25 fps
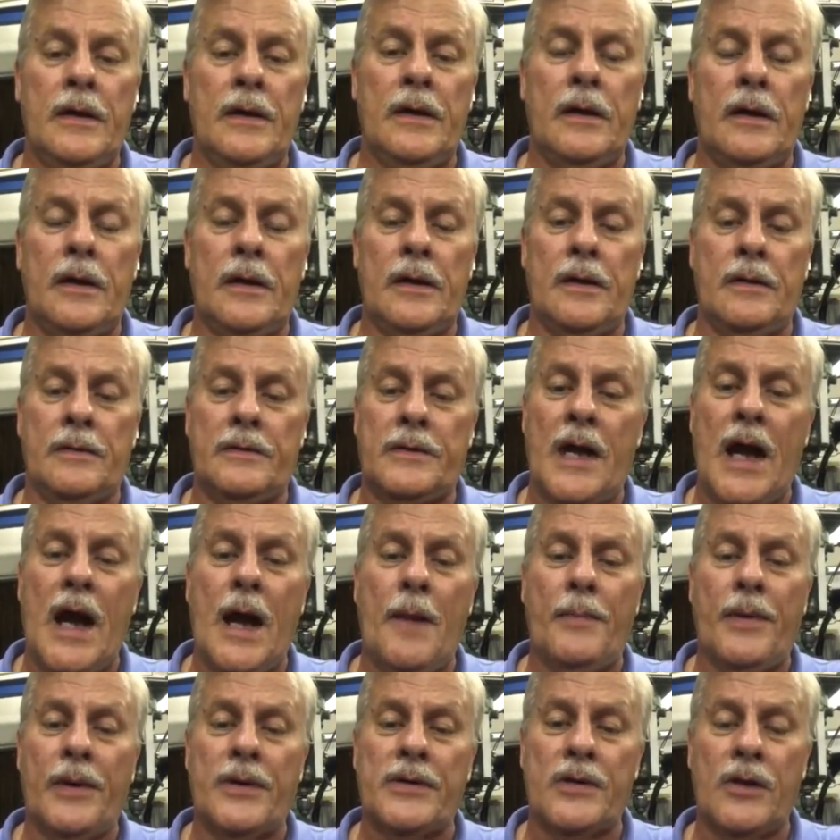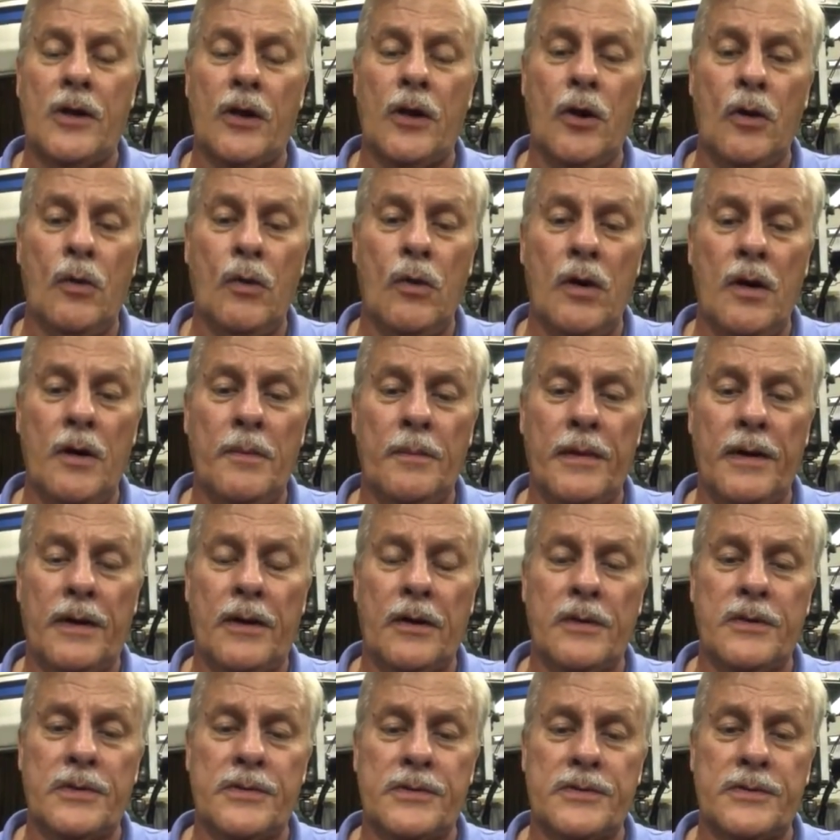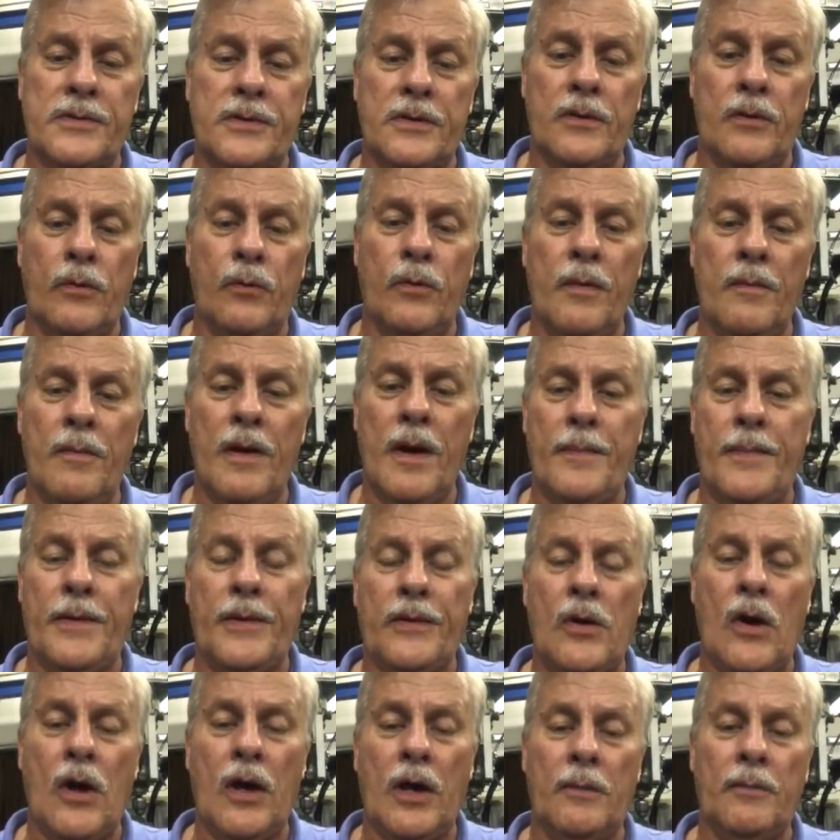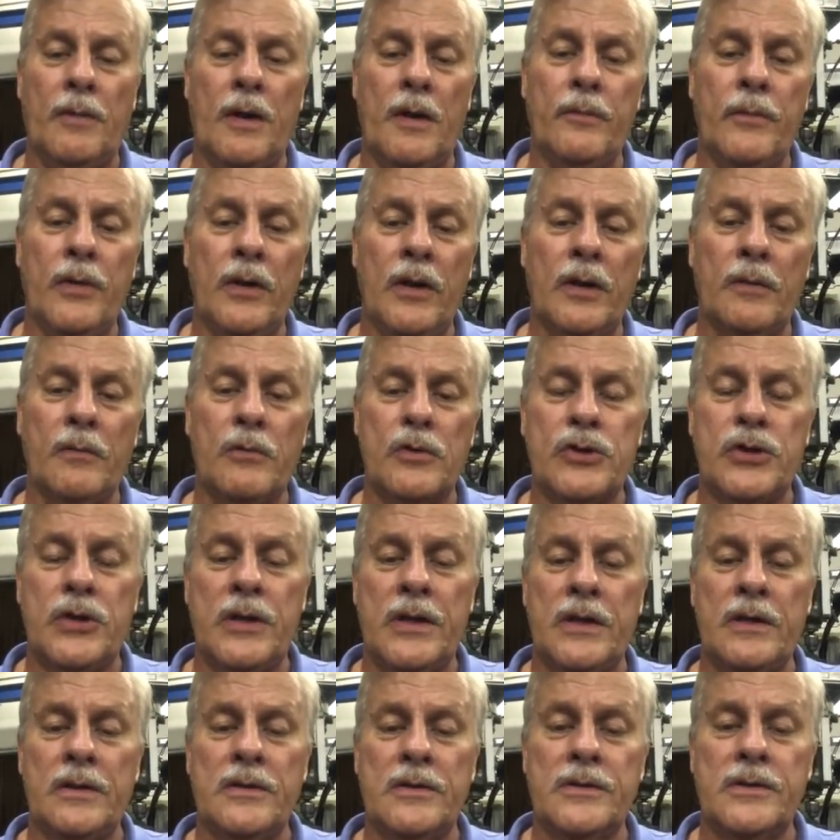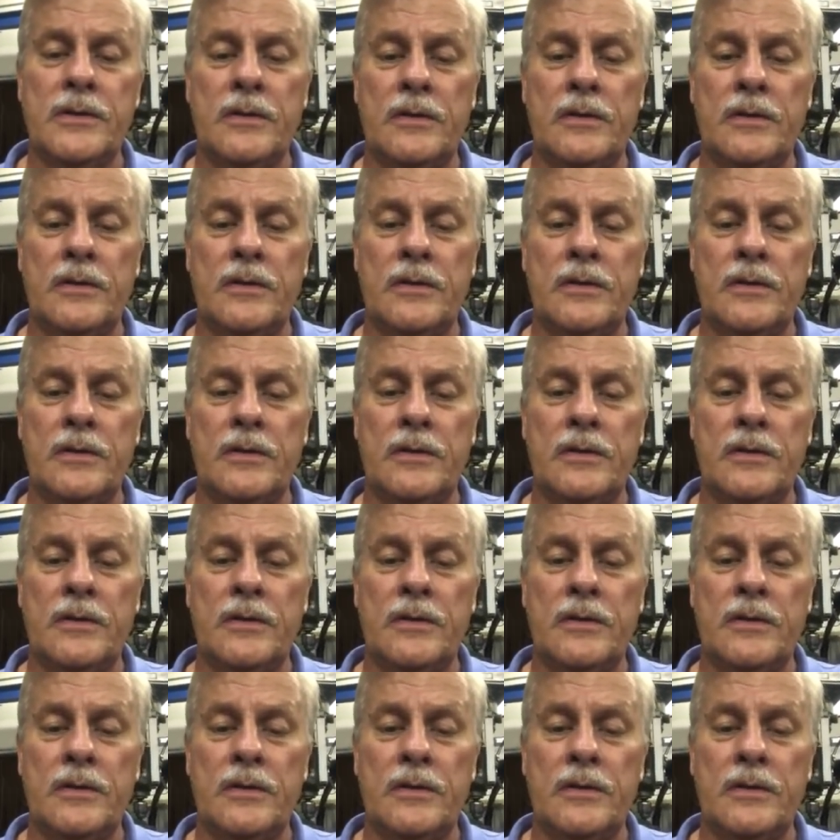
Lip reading: topics to go on, because we might be talking about milling machines,